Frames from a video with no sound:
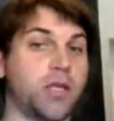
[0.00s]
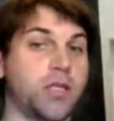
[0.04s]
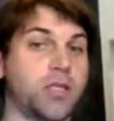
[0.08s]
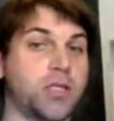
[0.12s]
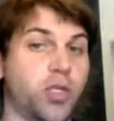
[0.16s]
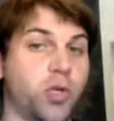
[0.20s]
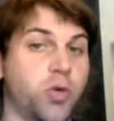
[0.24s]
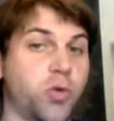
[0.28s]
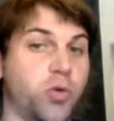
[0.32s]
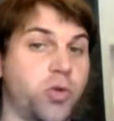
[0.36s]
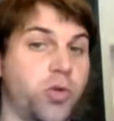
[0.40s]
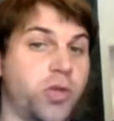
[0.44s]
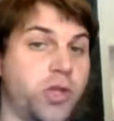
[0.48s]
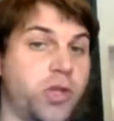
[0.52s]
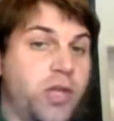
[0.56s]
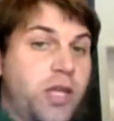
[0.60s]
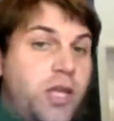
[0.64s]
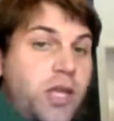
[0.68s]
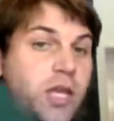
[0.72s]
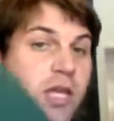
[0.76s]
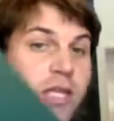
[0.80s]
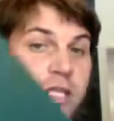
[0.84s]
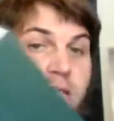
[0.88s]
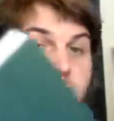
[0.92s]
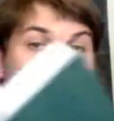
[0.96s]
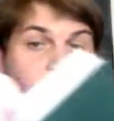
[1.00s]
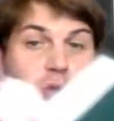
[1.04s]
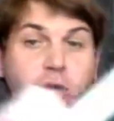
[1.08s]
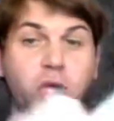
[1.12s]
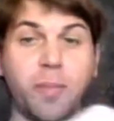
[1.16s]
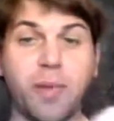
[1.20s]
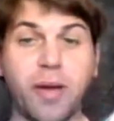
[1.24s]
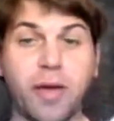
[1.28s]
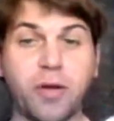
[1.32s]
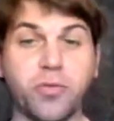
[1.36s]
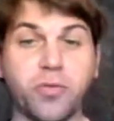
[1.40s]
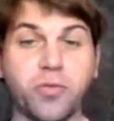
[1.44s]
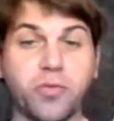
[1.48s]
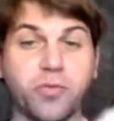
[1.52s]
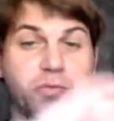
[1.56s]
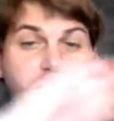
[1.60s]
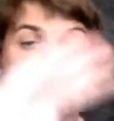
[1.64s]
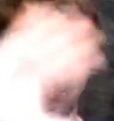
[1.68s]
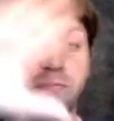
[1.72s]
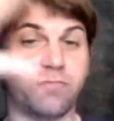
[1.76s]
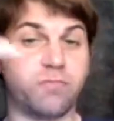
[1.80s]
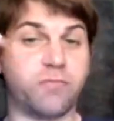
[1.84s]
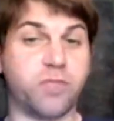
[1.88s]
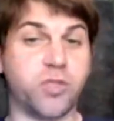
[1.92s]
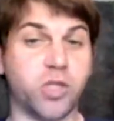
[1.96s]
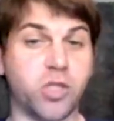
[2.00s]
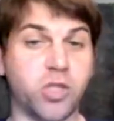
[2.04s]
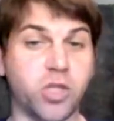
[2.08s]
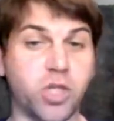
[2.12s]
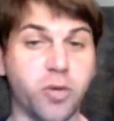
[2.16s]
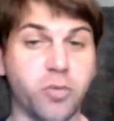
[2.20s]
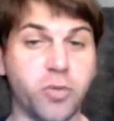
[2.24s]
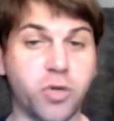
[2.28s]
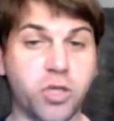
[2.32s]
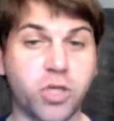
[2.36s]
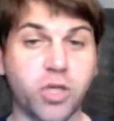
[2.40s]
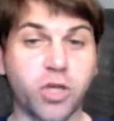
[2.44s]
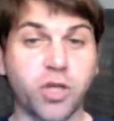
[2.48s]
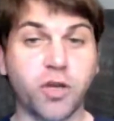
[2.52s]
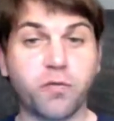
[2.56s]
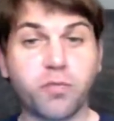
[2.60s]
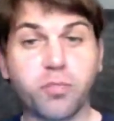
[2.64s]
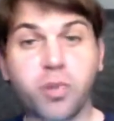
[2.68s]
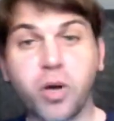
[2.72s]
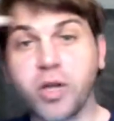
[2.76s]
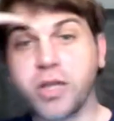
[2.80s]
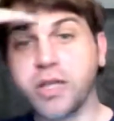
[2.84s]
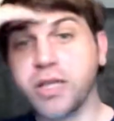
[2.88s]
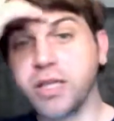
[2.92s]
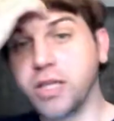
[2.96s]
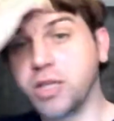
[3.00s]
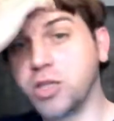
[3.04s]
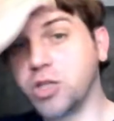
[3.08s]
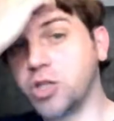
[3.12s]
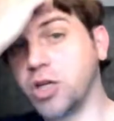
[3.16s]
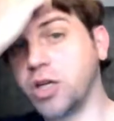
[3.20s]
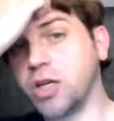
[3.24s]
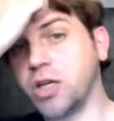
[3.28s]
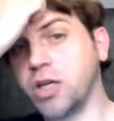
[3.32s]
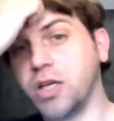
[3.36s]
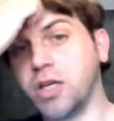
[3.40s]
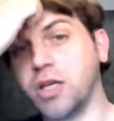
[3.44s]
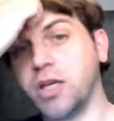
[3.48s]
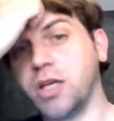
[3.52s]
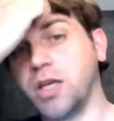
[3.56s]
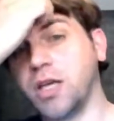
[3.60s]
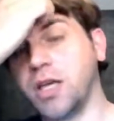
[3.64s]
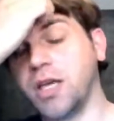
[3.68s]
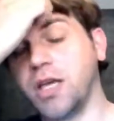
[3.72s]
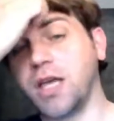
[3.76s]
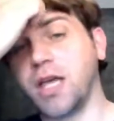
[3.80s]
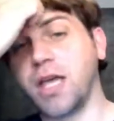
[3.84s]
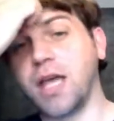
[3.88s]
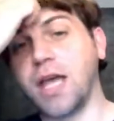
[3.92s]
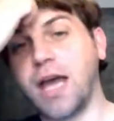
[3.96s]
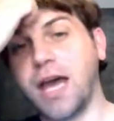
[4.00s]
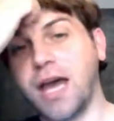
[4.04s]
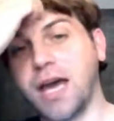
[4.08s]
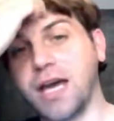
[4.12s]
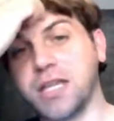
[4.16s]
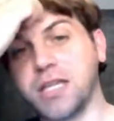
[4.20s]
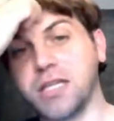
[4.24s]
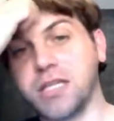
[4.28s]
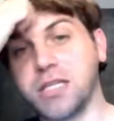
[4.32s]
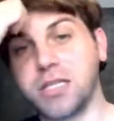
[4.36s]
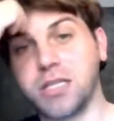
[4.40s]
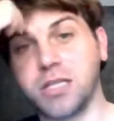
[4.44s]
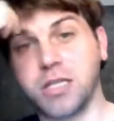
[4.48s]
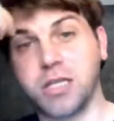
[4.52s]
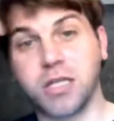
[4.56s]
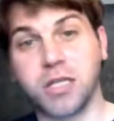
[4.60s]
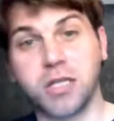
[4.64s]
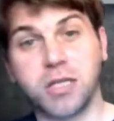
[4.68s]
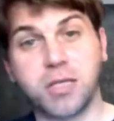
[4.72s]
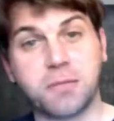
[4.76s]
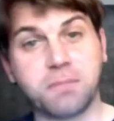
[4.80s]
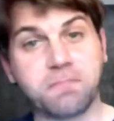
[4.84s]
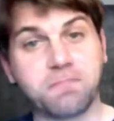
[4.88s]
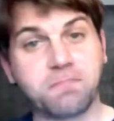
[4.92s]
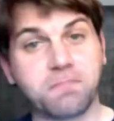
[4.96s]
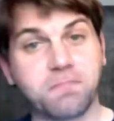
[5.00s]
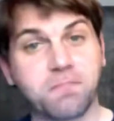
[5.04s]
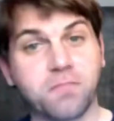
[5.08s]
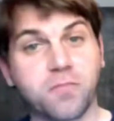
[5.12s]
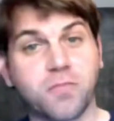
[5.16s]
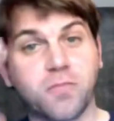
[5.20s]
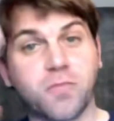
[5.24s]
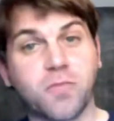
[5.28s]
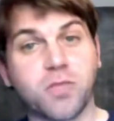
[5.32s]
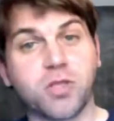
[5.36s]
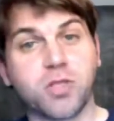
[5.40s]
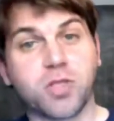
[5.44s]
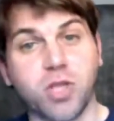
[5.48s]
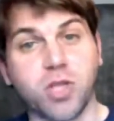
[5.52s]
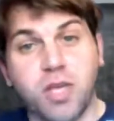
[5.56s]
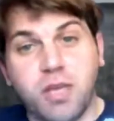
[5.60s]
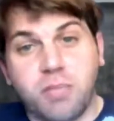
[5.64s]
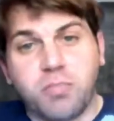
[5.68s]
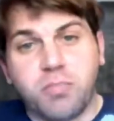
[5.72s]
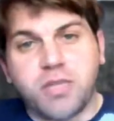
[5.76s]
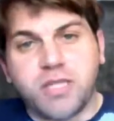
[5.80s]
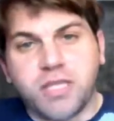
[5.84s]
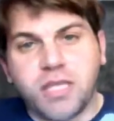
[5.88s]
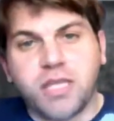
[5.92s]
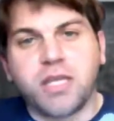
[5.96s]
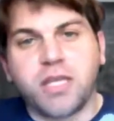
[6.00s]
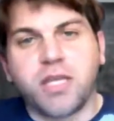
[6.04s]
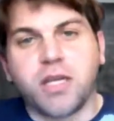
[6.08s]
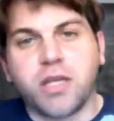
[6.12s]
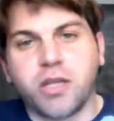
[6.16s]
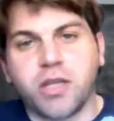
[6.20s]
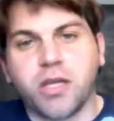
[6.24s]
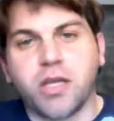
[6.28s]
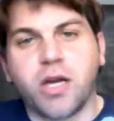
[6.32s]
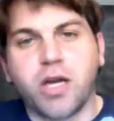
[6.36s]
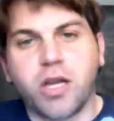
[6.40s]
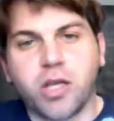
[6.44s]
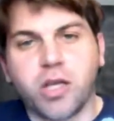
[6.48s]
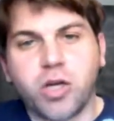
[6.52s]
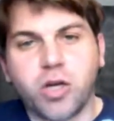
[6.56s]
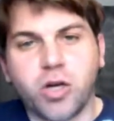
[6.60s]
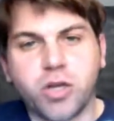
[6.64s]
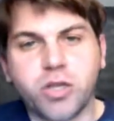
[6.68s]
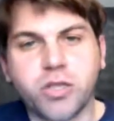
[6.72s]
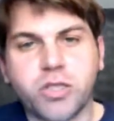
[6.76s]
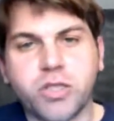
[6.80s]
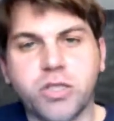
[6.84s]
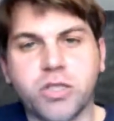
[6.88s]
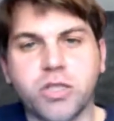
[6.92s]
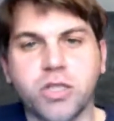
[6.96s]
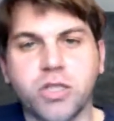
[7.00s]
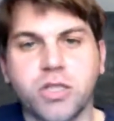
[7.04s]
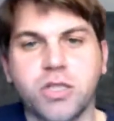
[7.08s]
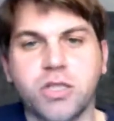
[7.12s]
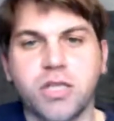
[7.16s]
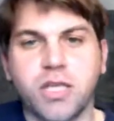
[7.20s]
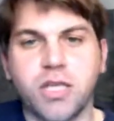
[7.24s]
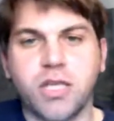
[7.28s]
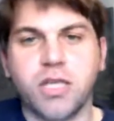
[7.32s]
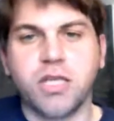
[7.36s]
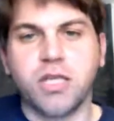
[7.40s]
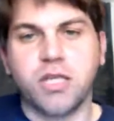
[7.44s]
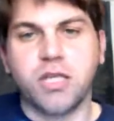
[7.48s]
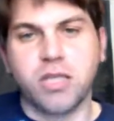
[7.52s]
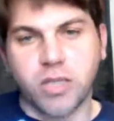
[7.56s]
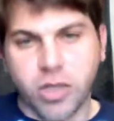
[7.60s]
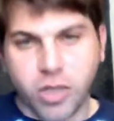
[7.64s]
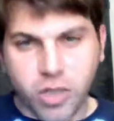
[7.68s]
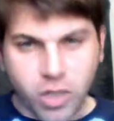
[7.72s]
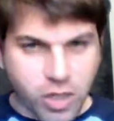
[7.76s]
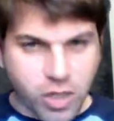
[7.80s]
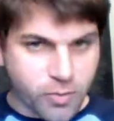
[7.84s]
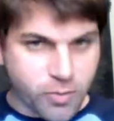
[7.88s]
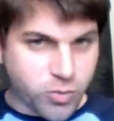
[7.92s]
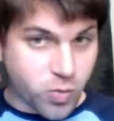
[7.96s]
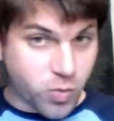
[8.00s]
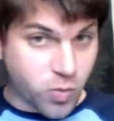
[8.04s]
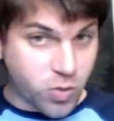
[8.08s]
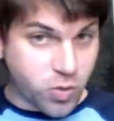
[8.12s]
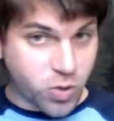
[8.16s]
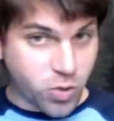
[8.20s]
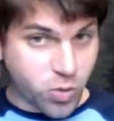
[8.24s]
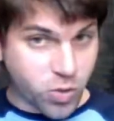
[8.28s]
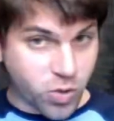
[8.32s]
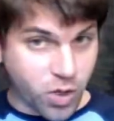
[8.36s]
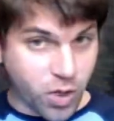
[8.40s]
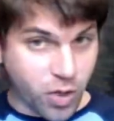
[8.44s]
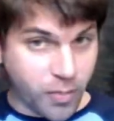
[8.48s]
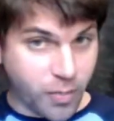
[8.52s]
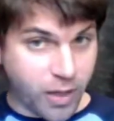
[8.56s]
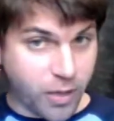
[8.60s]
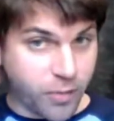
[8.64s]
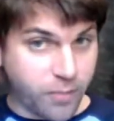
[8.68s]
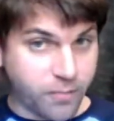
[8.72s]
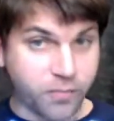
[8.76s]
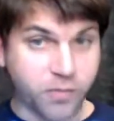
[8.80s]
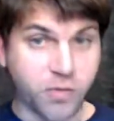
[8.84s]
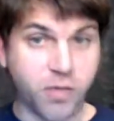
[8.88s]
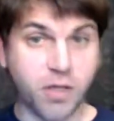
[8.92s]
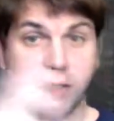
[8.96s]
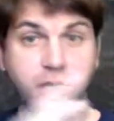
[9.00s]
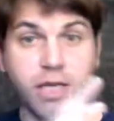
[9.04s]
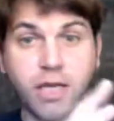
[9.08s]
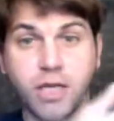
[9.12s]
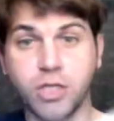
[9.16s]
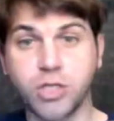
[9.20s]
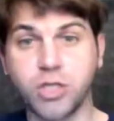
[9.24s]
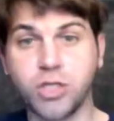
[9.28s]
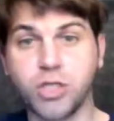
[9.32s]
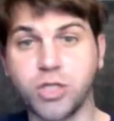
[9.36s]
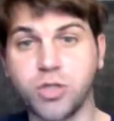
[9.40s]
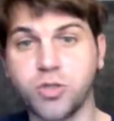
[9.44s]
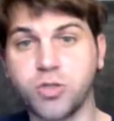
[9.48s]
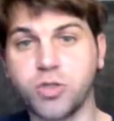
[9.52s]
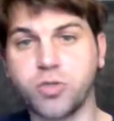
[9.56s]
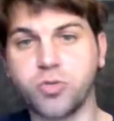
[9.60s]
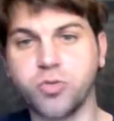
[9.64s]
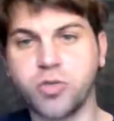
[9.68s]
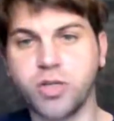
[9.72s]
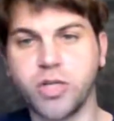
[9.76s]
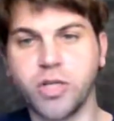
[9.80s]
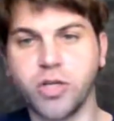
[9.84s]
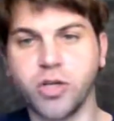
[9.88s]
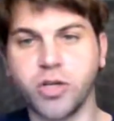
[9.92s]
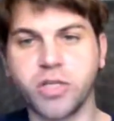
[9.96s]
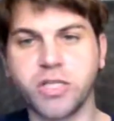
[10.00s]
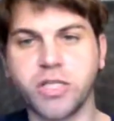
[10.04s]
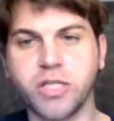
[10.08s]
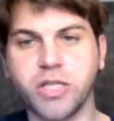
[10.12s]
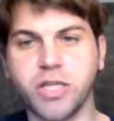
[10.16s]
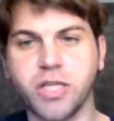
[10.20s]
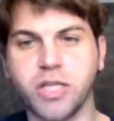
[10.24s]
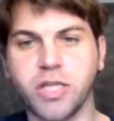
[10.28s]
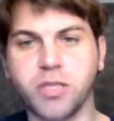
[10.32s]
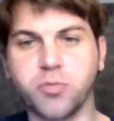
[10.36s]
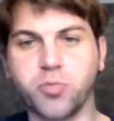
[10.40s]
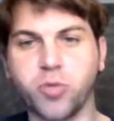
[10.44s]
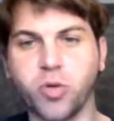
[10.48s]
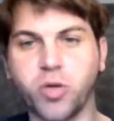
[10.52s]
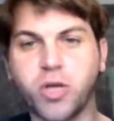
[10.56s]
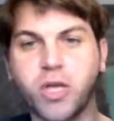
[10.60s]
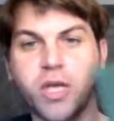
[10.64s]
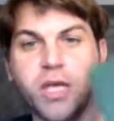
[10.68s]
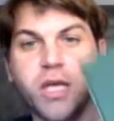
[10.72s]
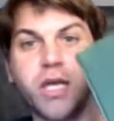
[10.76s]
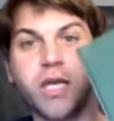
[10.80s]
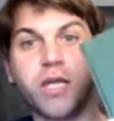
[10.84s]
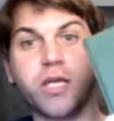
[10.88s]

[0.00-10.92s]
So it's all about the geometry of polyhedra and uh, so in particular, the kind of Coxeter-Dynkin diagrams we were talking about get introduced really nicely in this book.